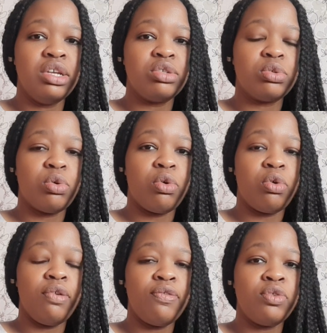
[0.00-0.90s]

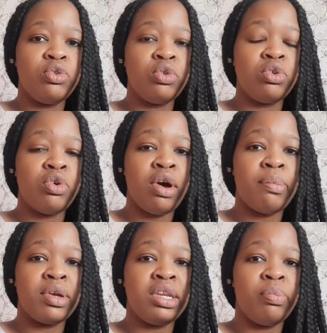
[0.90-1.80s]
So if you do not know
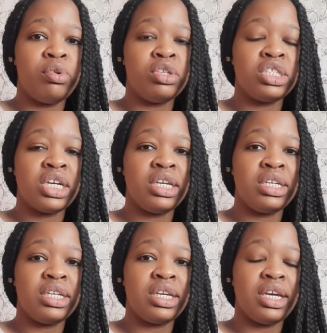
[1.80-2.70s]
about the Bollinger
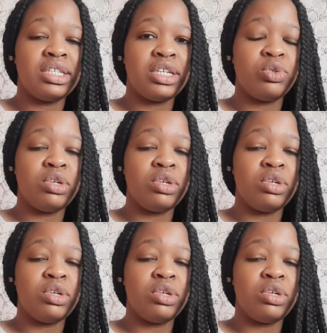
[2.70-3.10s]
indicator,